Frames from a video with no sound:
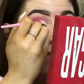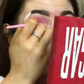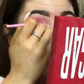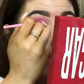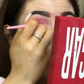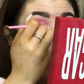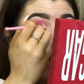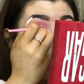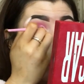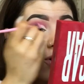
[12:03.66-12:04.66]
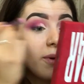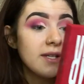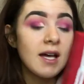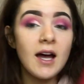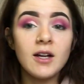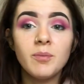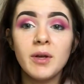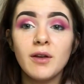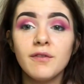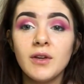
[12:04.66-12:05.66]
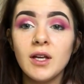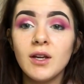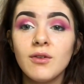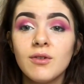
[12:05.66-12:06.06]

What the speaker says: Like, I've always had big feet.